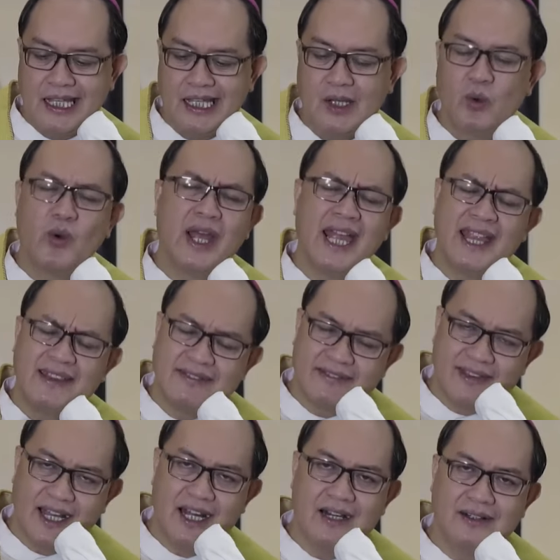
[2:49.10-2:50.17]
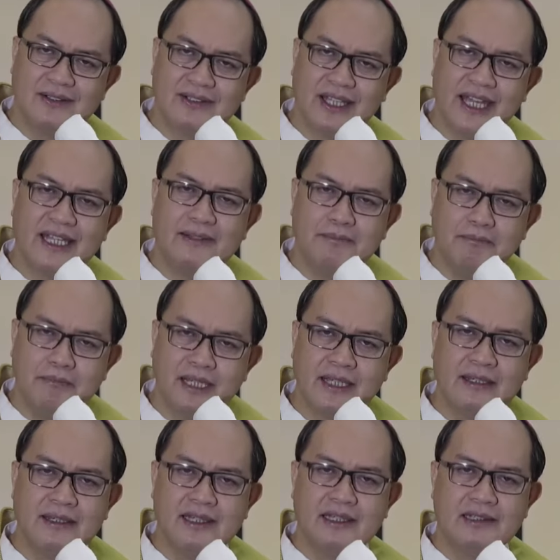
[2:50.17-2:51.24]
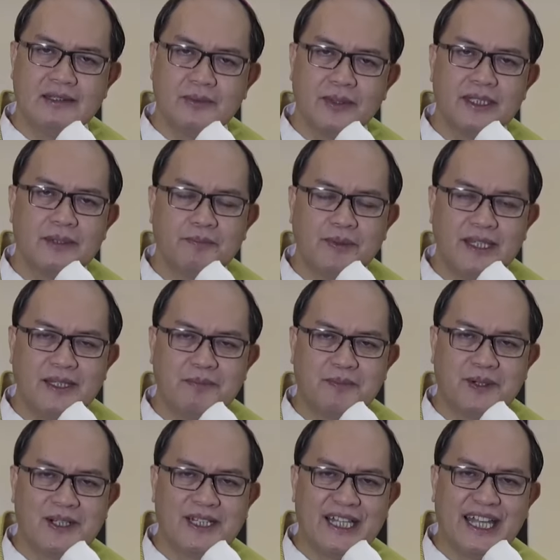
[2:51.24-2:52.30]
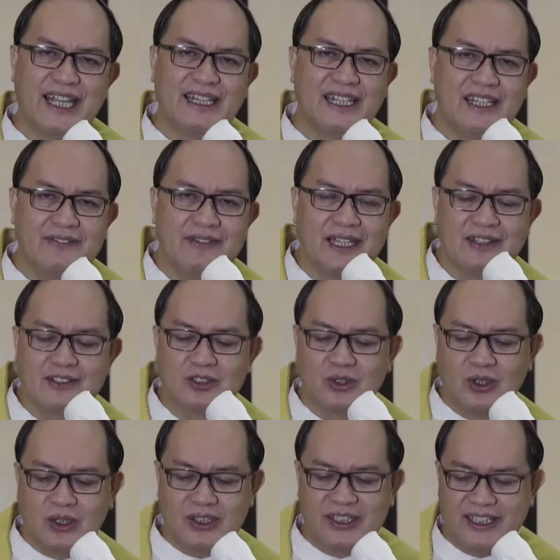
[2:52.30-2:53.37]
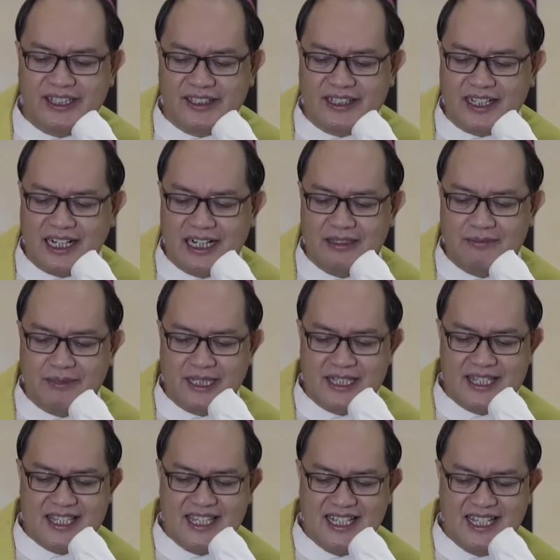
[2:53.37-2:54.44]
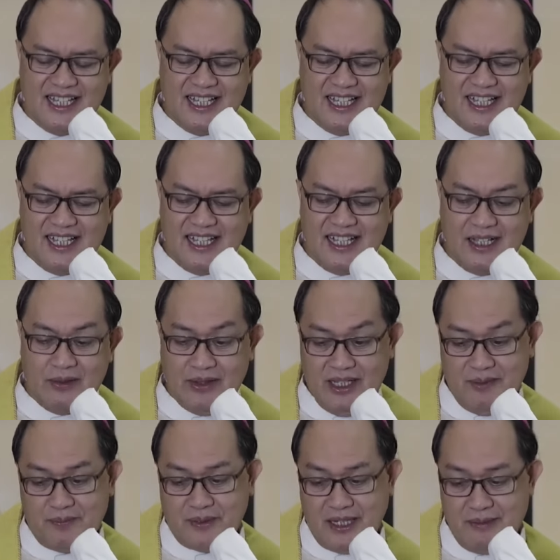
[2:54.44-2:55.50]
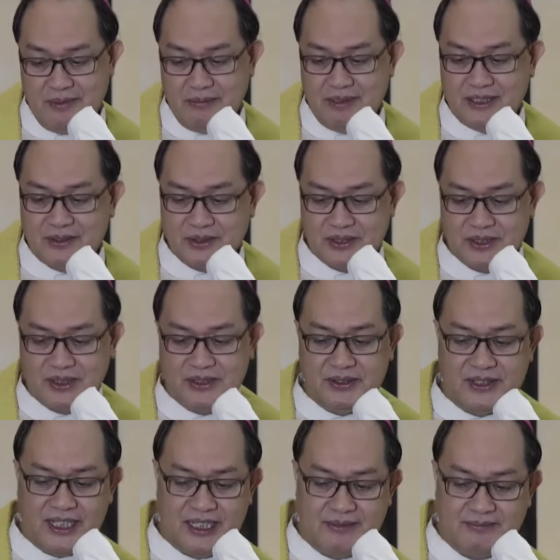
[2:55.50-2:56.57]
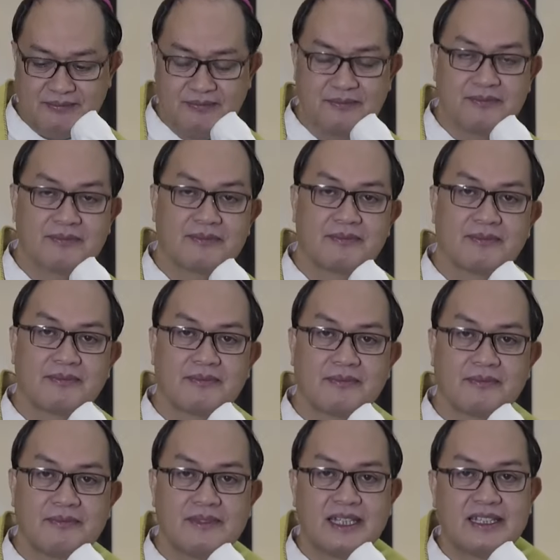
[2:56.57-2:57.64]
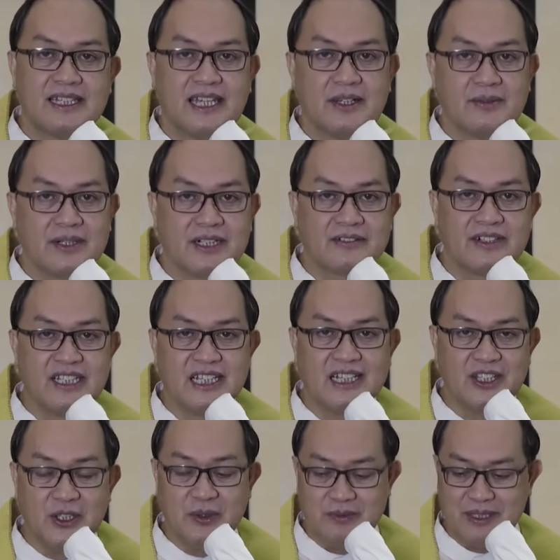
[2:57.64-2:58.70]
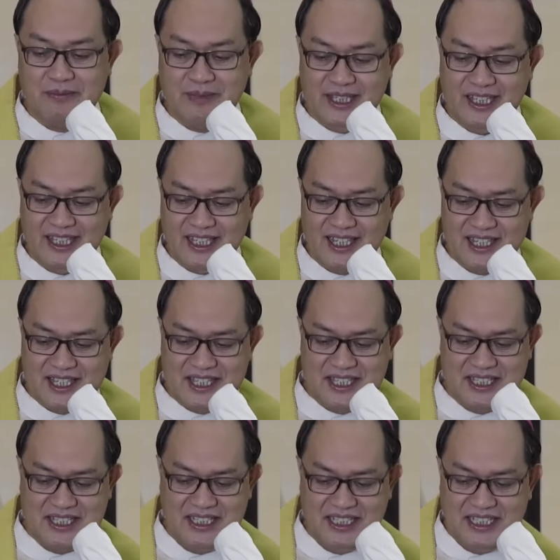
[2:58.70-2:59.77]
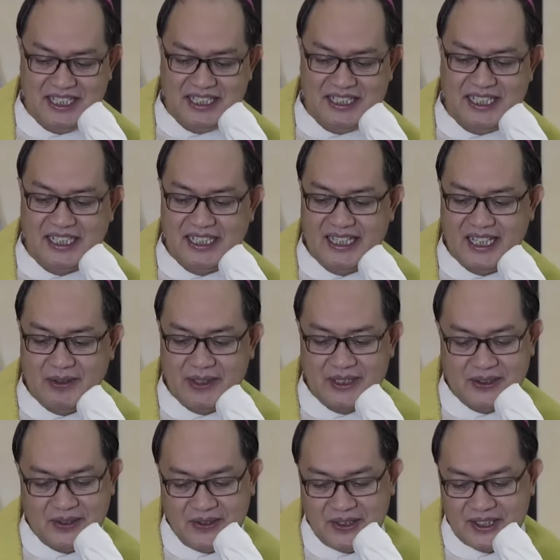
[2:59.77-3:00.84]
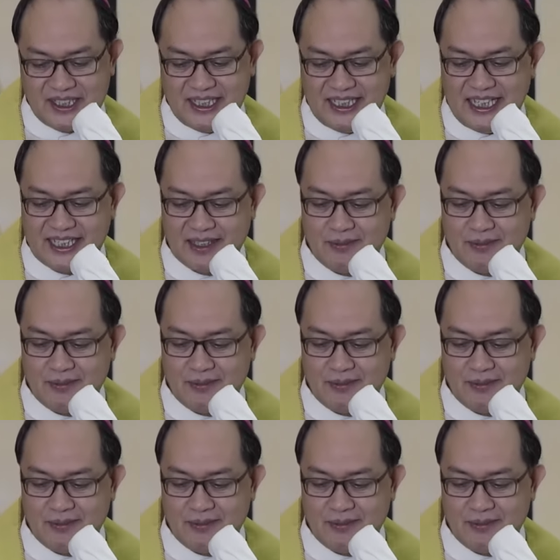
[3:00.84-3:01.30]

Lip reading: went down and mingled with the people and even tore their garments, well, probably to show them that they were real human beings, that they were ordinary